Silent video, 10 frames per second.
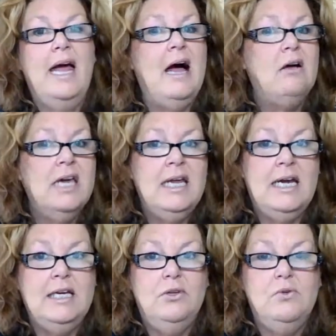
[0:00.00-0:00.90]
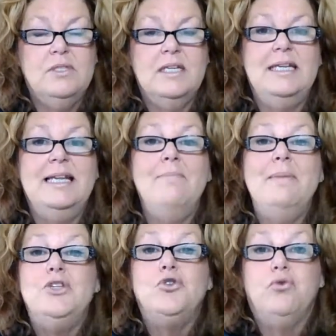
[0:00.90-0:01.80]
How can I use it? And let
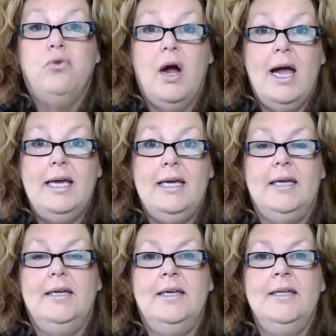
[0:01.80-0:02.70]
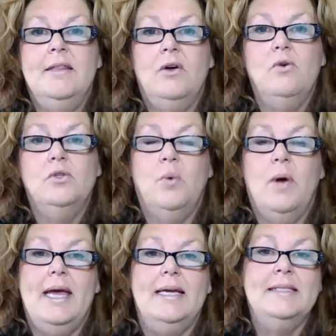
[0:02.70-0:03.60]
me try it in those
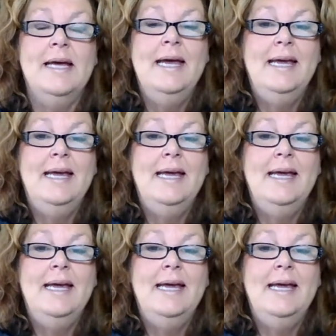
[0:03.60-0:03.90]
ways.